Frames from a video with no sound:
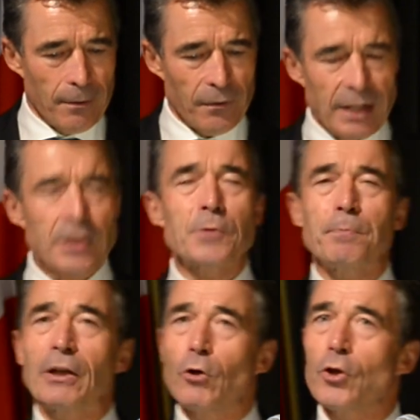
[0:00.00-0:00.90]
That is
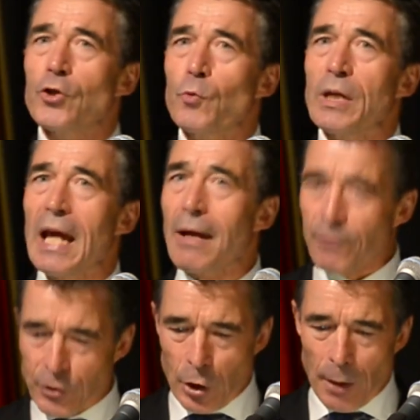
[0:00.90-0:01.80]
because we have
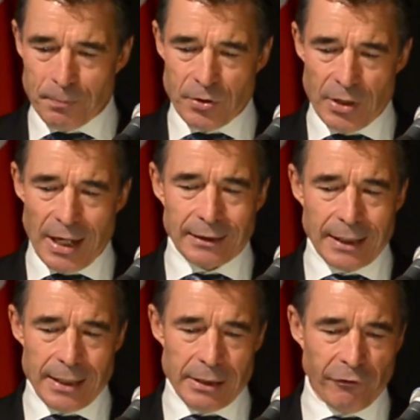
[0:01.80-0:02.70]
stopped
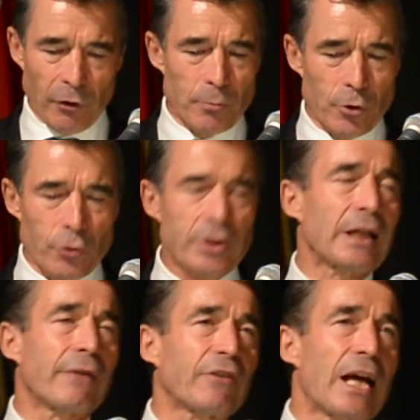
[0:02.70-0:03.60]
Al-Qaeda from using
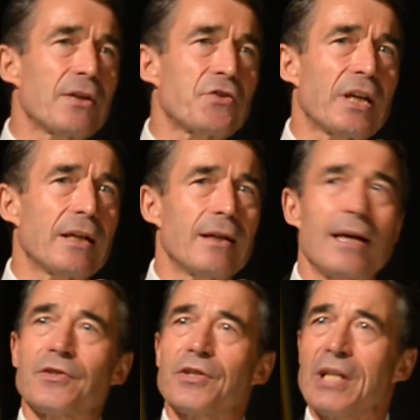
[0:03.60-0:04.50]
Afghanistan
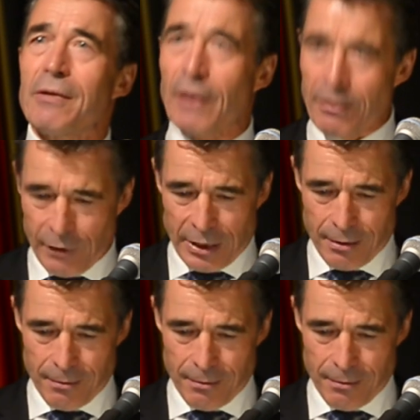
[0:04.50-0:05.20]
as a safe haven.